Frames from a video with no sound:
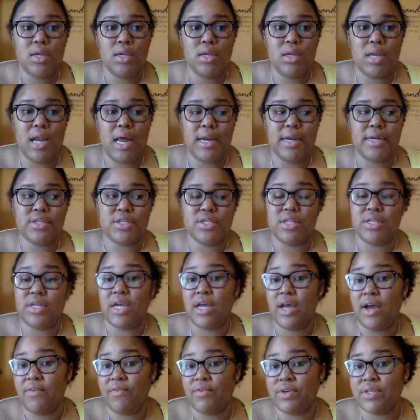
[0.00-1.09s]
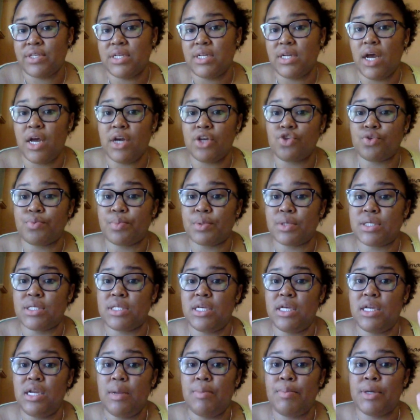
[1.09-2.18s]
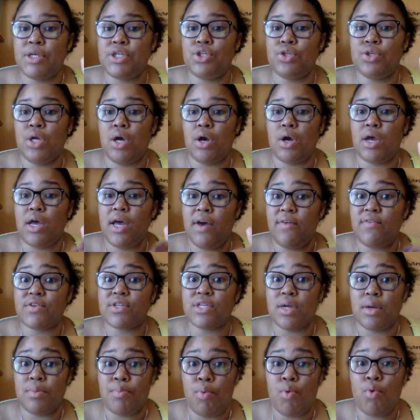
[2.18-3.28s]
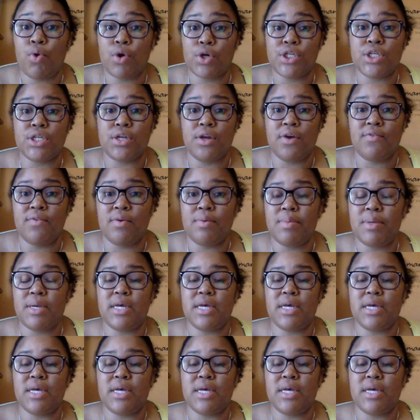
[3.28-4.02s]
not necessarily covers it 100%, but, covers a portion of it.